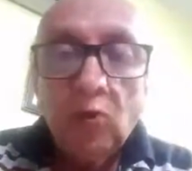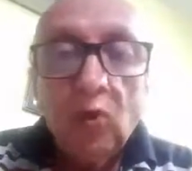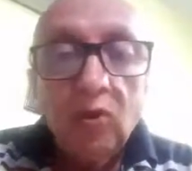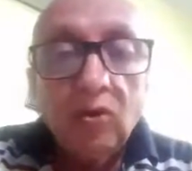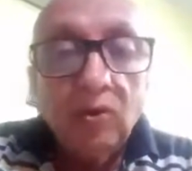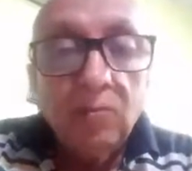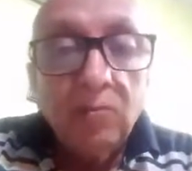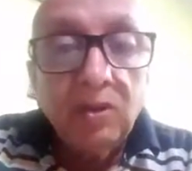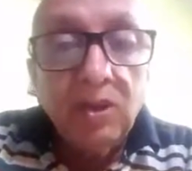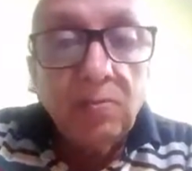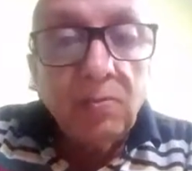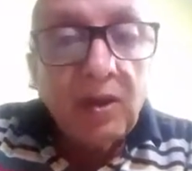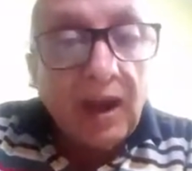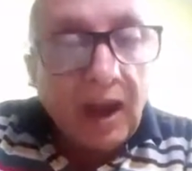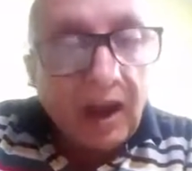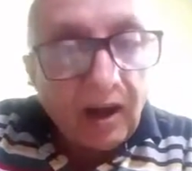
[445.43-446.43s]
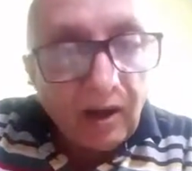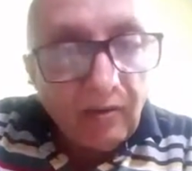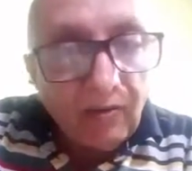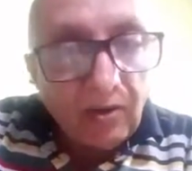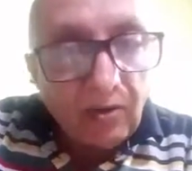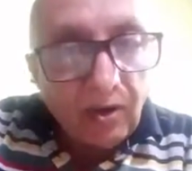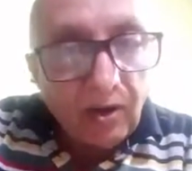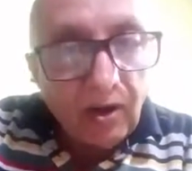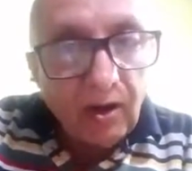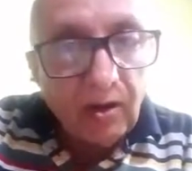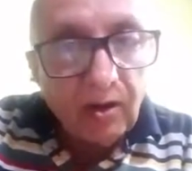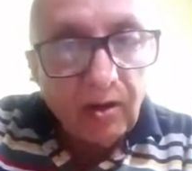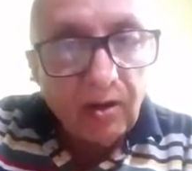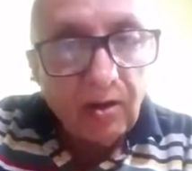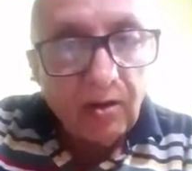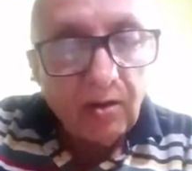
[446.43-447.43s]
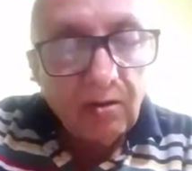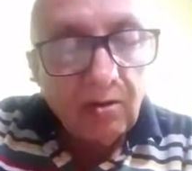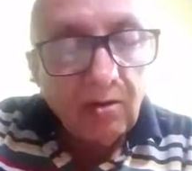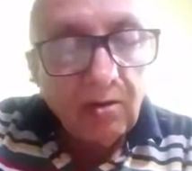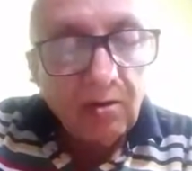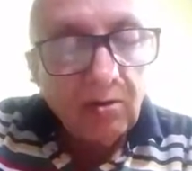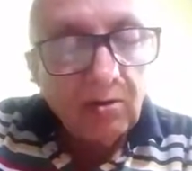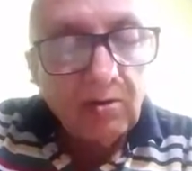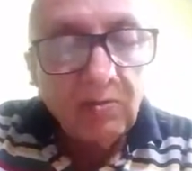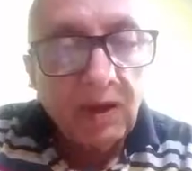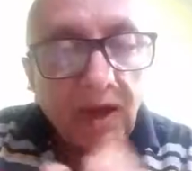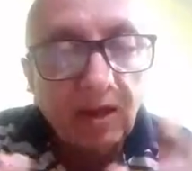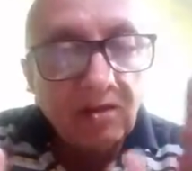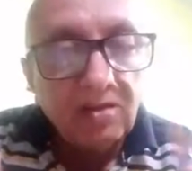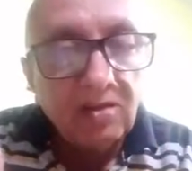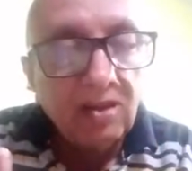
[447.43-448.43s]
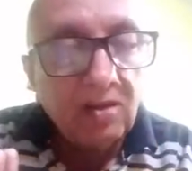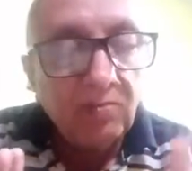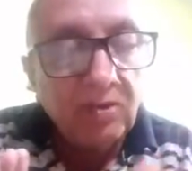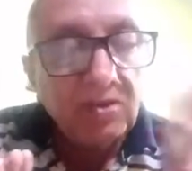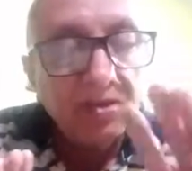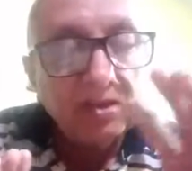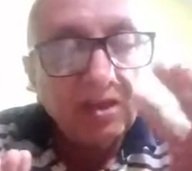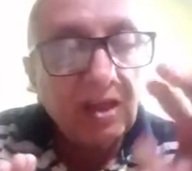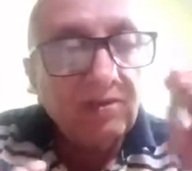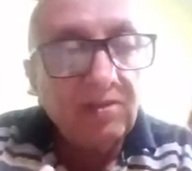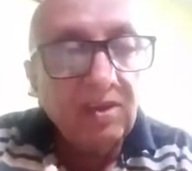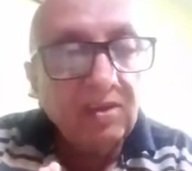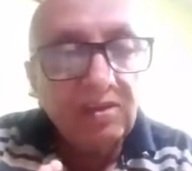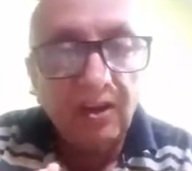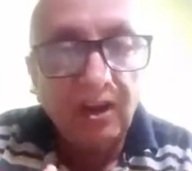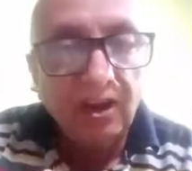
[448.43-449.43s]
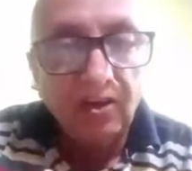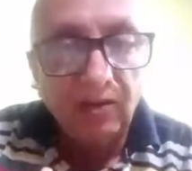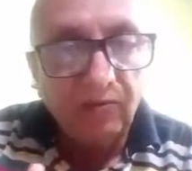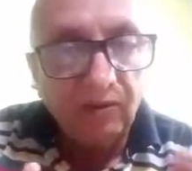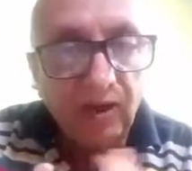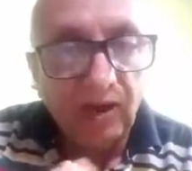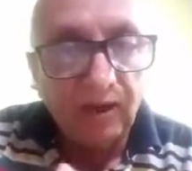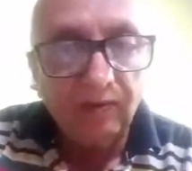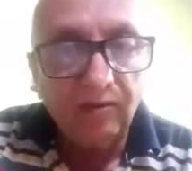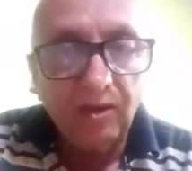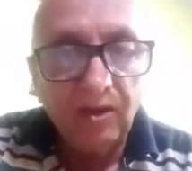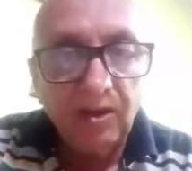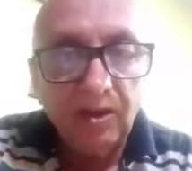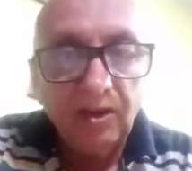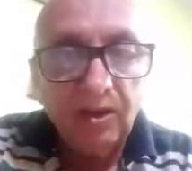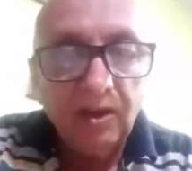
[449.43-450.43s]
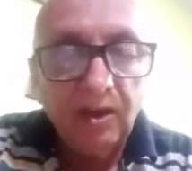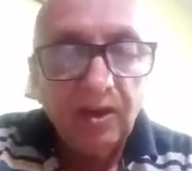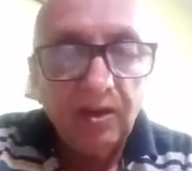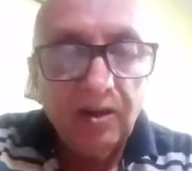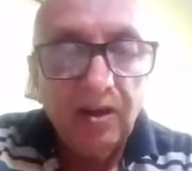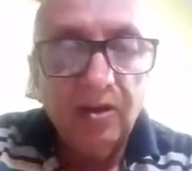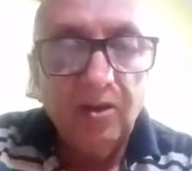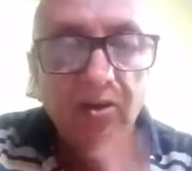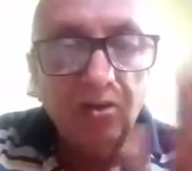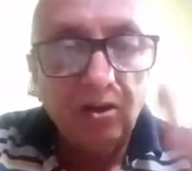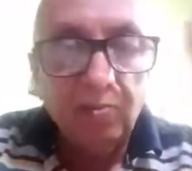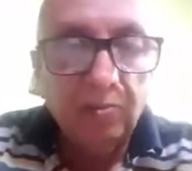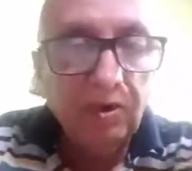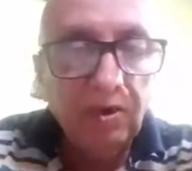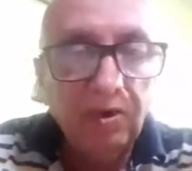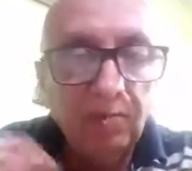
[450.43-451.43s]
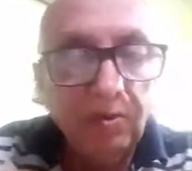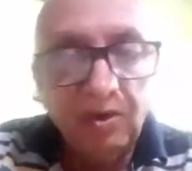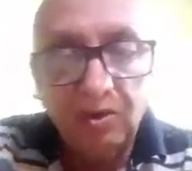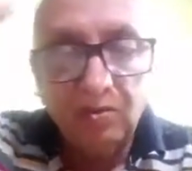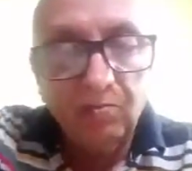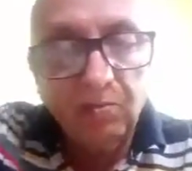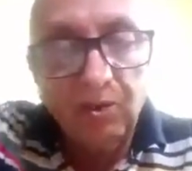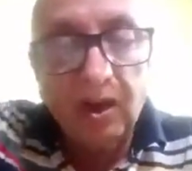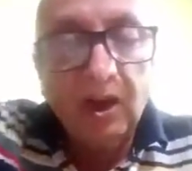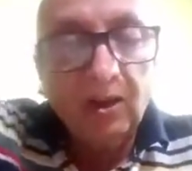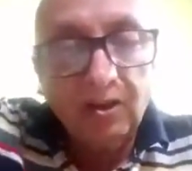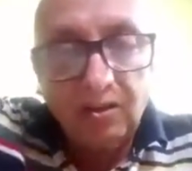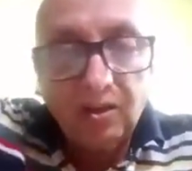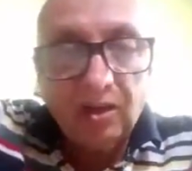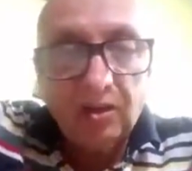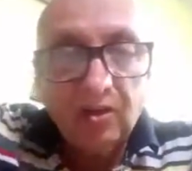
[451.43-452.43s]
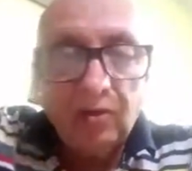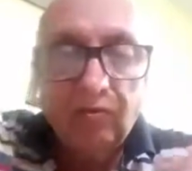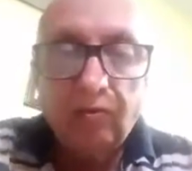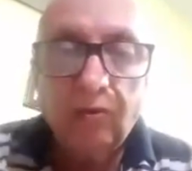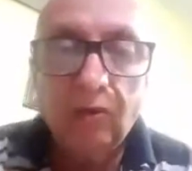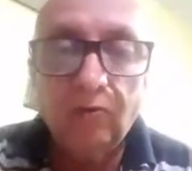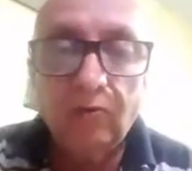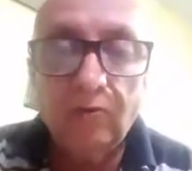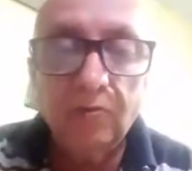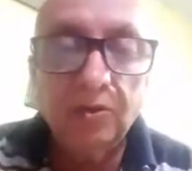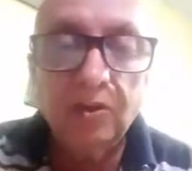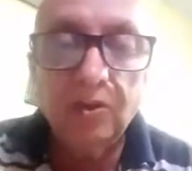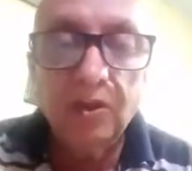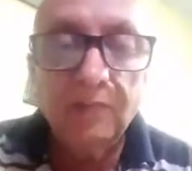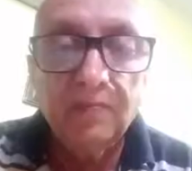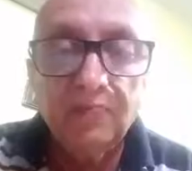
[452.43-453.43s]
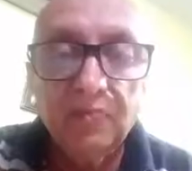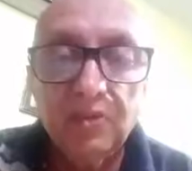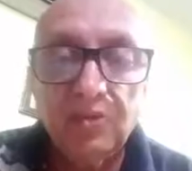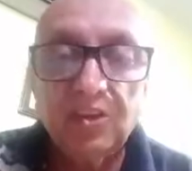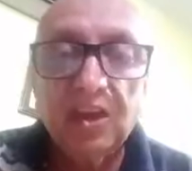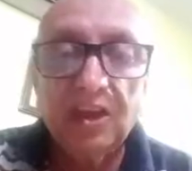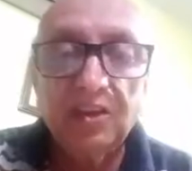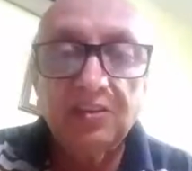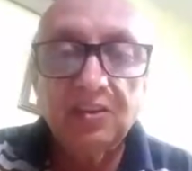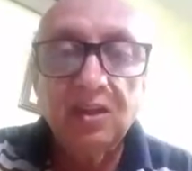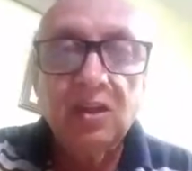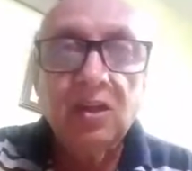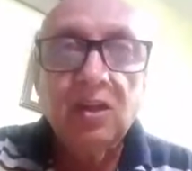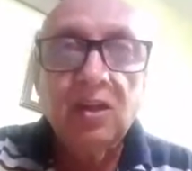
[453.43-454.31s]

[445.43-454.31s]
What will be the miracle for today? Because miracles take place every second of your life. It may not be the major miracles that fall from the skies.